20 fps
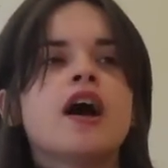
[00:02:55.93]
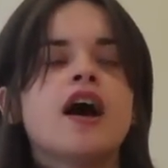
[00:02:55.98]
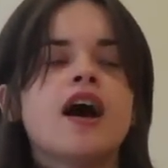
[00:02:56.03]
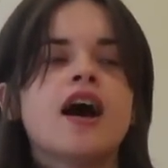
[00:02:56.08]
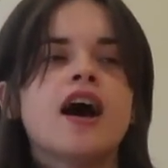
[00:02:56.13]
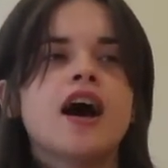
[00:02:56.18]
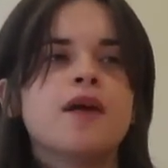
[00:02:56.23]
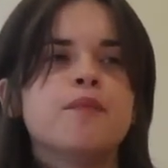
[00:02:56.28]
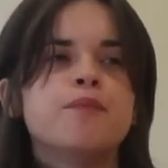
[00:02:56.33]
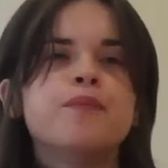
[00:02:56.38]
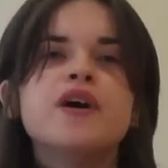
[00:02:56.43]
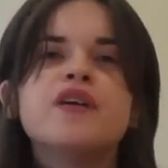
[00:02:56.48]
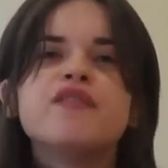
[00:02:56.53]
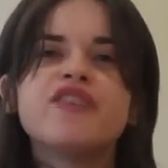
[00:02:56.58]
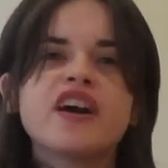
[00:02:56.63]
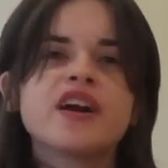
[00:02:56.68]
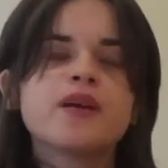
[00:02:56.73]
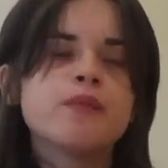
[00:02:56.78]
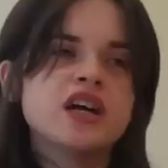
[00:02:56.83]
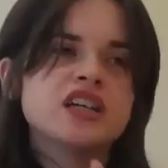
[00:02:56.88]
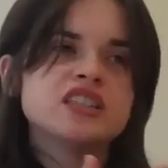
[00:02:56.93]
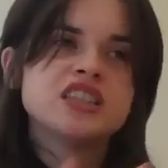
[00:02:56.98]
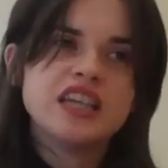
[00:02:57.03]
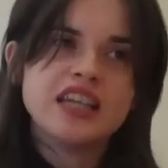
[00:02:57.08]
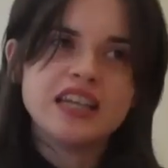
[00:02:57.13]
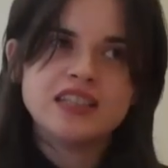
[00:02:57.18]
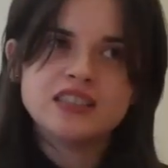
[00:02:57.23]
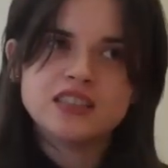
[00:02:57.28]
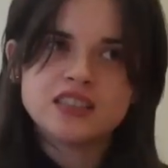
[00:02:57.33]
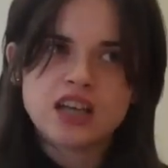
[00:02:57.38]
but very
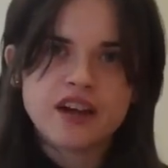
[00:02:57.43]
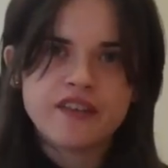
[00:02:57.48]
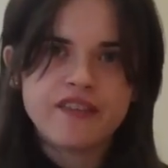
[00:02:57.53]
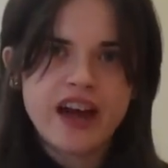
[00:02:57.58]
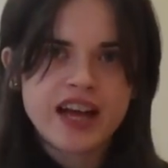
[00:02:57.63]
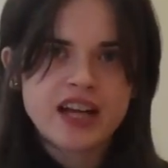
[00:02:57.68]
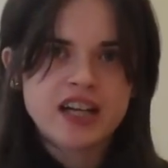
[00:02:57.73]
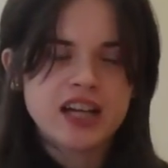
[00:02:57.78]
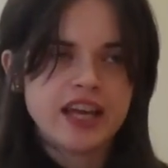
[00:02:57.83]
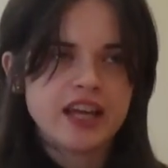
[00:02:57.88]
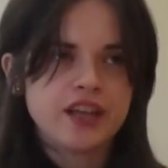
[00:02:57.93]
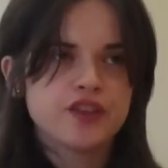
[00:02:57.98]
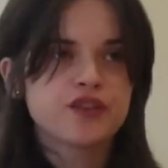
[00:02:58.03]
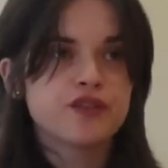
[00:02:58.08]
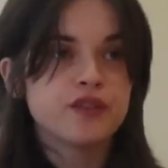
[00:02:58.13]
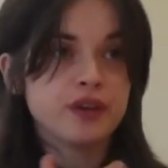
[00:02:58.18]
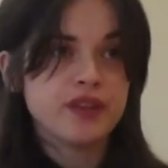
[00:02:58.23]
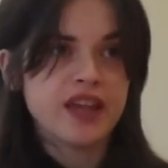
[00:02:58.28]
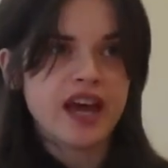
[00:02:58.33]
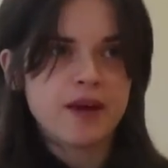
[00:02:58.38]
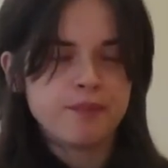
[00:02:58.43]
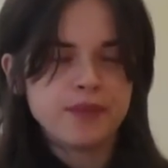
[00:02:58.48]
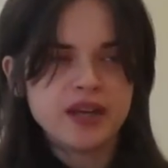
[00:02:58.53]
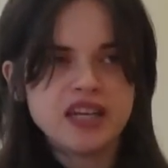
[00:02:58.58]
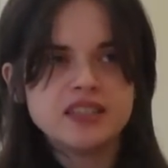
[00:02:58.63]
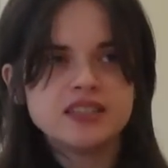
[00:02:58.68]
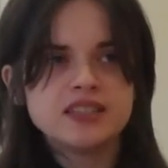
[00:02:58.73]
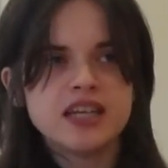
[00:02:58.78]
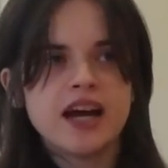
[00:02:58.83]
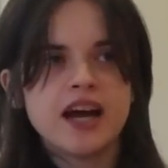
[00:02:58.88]
much indirectly through their
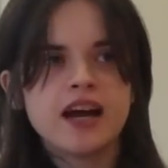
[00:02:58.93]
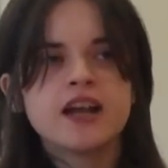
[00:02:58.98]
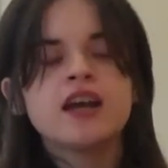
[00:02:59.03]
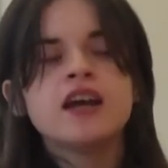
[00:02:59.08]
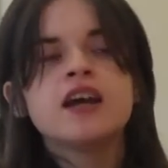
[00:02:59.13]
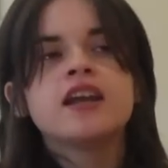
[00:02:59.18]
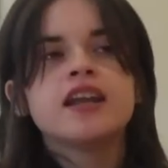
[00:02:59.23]
media.